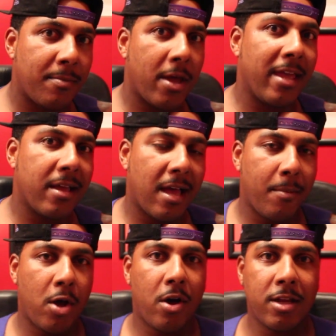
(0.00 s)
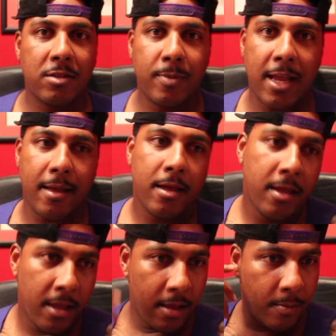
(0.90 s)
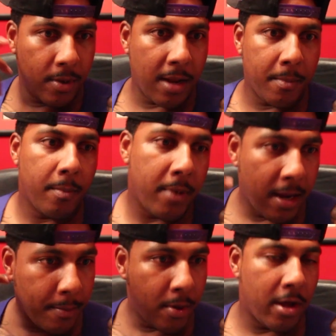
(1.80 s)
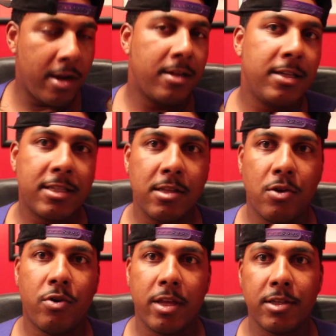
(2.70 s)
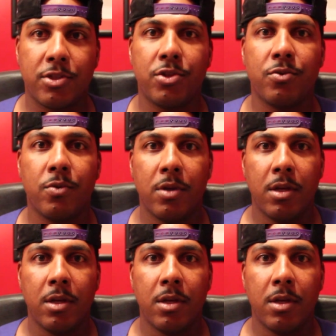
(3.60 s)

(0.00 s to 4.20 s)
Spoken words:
I'm an artist, but I'm part of the listening audience too.